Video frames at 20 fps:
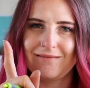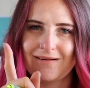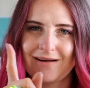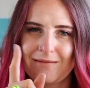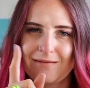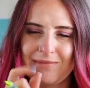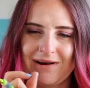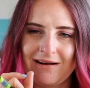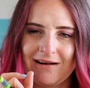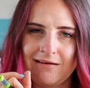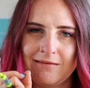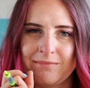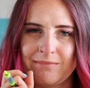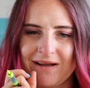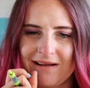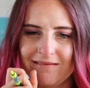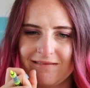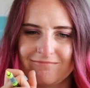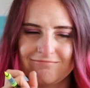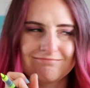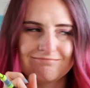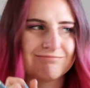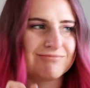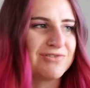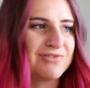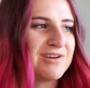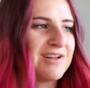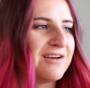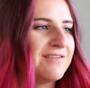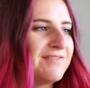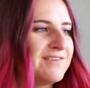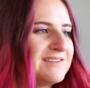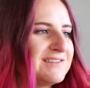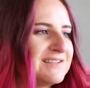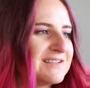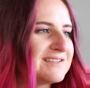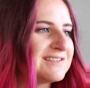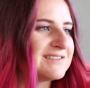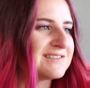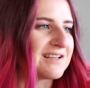I'm a little bit
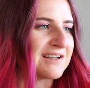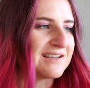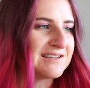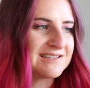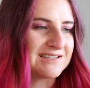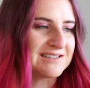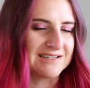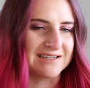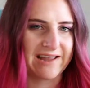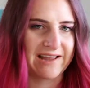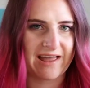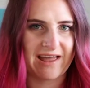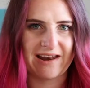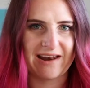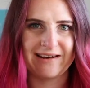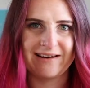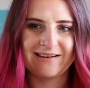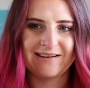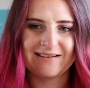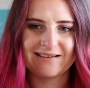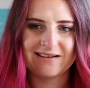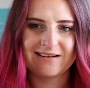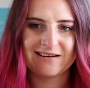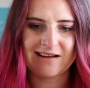nervous, excited again.